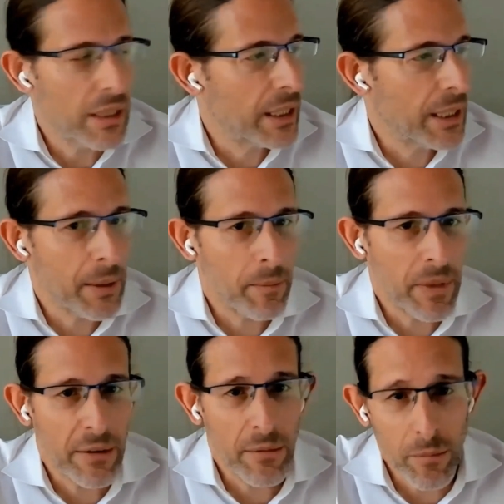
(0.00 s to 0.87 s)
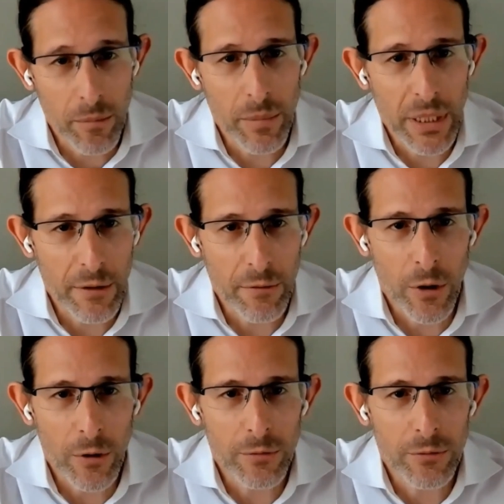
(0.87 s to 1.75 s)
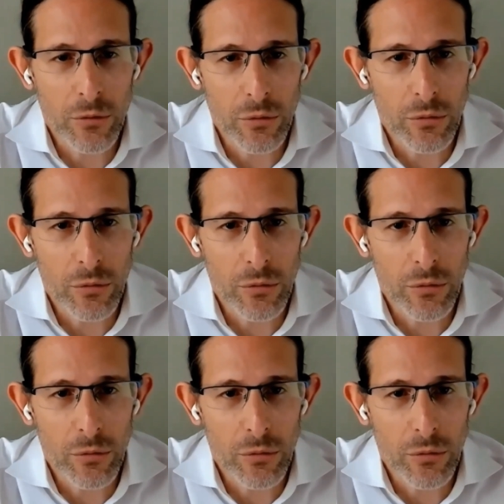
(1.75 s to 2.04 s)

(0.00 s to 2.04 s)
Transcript: and been involved